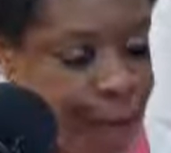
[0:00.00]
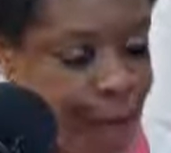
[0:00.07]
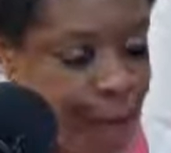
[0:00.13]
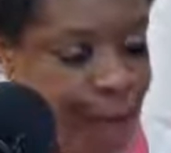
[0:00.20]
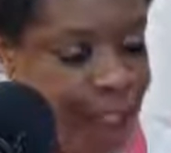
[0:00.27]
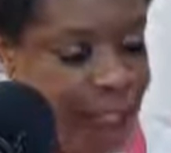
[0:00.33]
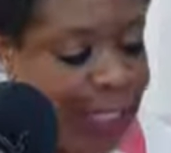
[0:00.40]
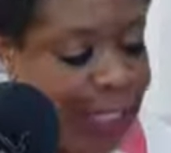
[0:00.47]
all
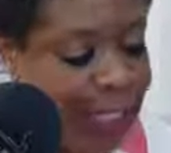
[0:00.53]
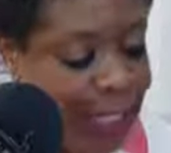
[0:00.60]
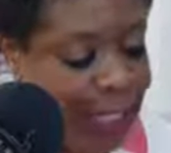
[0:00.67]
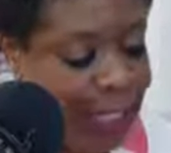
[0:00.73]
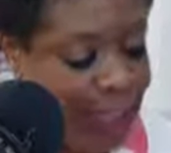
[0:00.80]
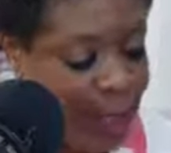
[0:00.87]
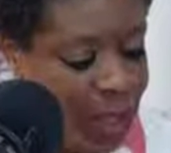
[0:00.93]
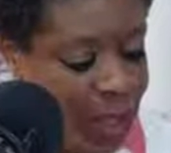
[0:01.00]
right.
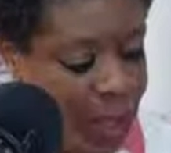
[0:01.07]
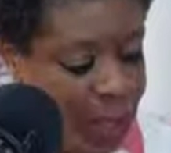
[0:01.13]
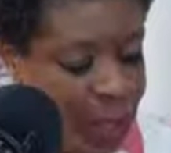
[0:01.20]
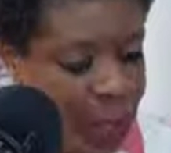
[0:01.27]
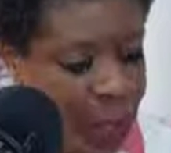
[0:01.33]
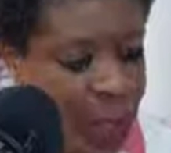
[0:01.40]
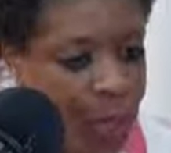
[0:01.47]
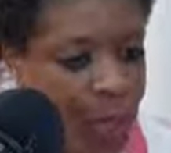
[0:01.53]
So,
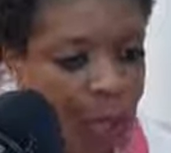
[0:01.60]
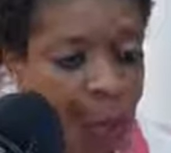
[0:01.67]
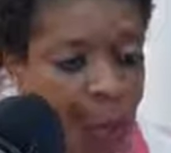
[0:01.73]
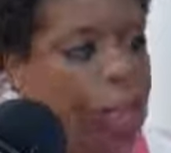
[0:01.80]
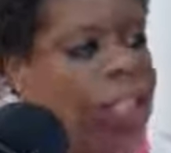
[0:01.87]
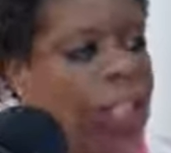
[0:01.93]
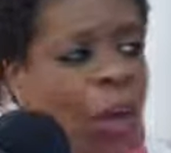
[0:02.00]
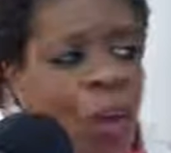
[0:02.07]

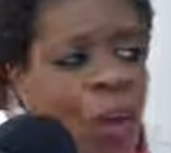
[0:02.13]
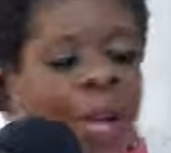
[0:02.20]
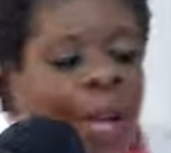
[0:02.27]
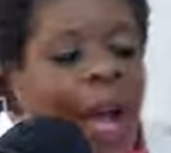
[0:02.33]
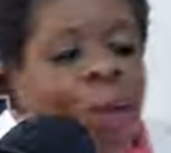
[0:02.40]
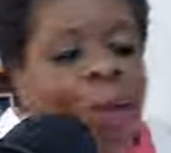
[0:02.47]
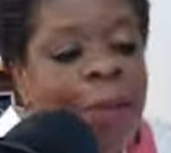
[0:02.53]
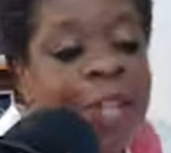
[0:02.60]
you know what?
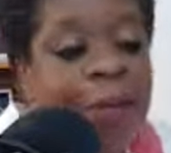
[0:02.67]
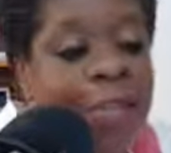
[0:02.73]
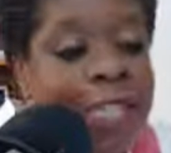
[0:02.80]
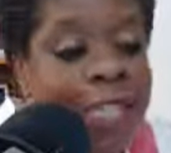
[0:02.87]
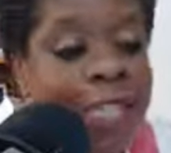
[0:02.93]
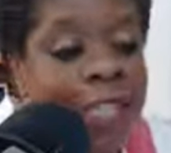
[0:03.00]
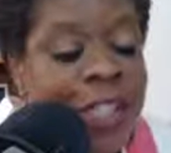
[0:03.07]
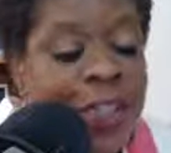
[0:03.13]
I'm going to read
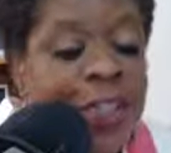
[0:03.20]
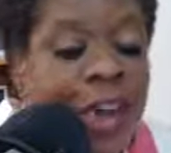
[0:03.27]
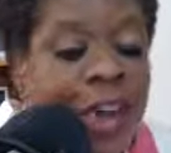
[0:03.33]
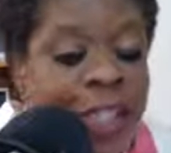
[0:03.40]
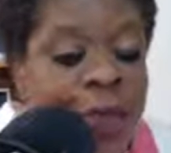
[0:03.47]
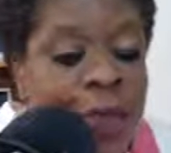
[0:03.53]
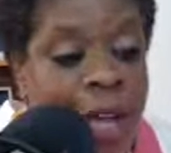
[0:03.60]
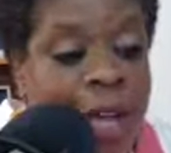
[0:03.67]
this to you
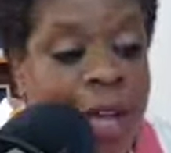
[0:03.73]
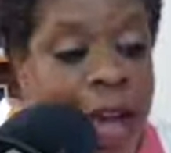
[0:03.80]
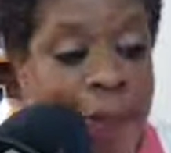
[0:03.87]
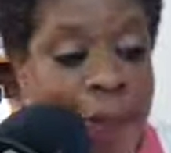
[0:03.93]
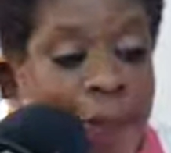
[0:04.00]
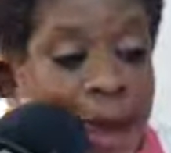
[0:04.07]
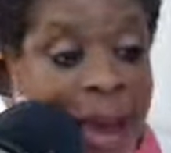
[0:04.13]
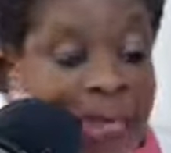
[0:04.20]
guys when I
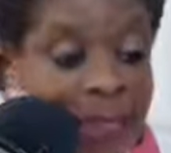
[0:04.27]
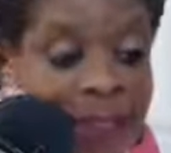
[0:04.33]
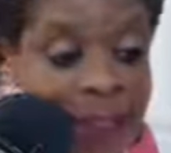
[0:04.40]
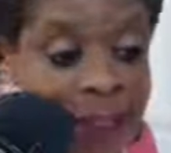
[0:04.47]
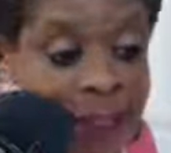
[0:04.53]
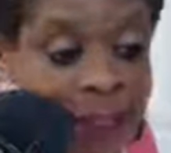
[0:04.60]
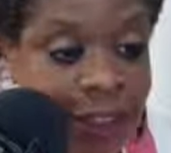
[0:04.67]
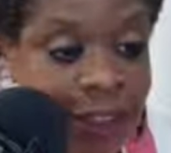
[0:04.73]
come back.
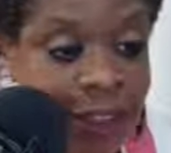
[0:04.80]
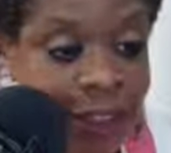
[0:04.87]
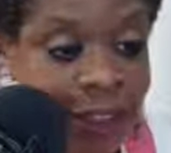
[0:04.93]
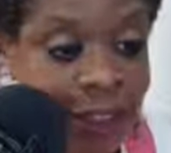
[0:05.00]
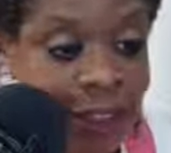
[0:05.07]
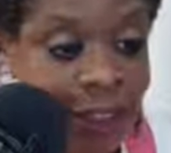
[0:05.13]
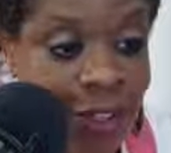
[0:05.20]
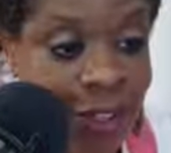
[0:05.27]

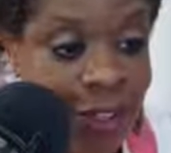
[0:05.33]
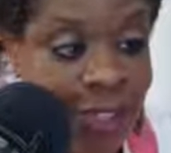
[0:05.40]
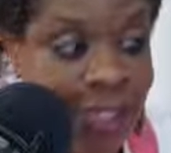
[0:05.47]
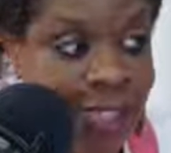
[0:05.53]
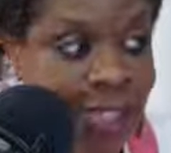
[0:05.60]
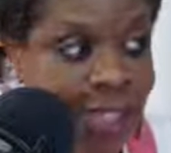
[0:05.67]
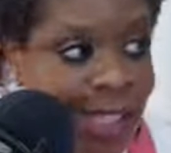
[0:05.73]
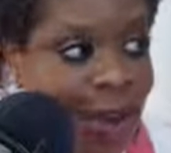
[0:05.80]
All right.
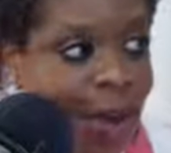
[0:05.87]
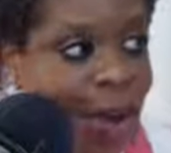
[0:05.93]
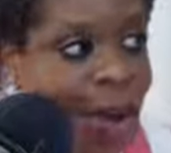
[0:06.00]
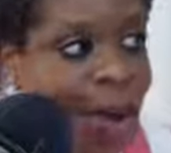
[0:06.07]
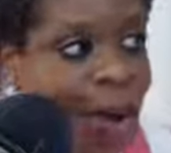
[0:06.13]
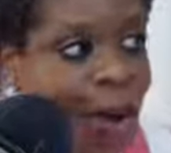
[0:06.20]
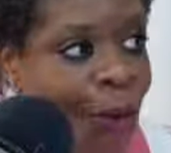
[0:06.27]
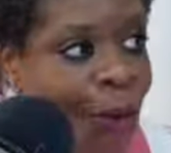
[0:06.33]
So,
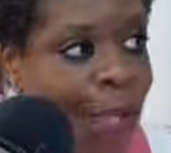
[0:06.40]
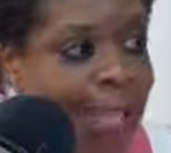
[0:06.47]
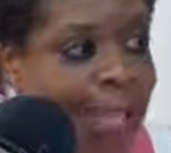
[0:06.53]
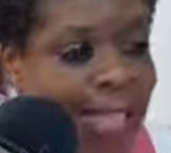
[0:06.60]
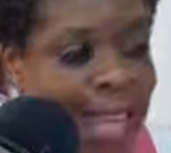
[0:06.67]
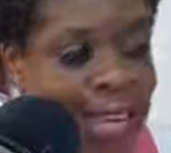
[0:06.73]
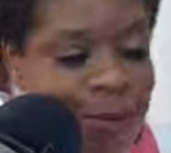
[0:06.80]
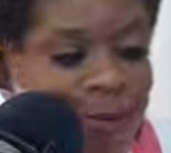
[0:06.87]
we're going
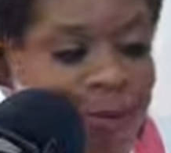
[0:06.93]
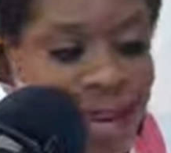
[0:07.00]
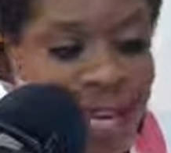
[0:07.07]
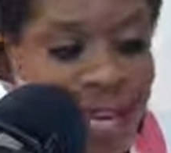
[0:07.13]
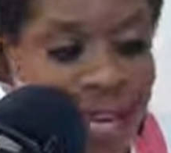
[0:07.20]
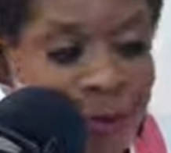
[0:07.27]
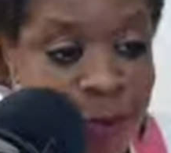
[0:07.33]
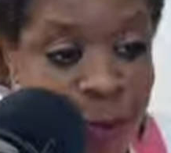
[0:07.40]
to take a
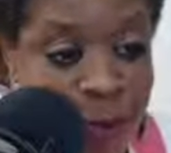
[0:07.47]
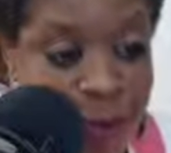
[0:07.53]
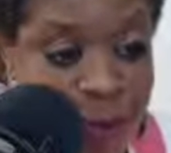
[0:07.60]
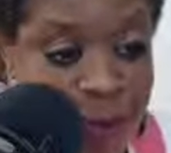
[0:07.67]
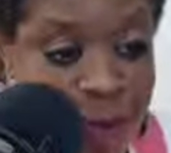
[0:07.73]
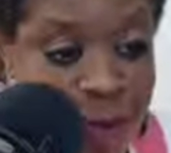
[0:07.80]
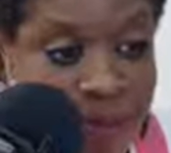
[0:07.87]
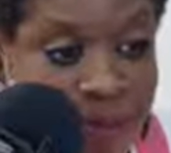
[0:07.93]
break and we'll be
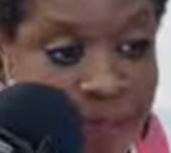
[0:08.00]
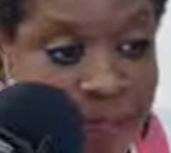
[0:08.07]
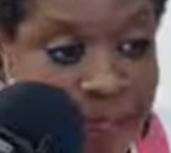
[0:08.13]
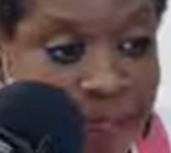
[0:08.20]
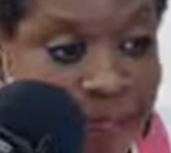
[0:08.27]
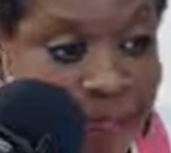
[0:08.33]
right back.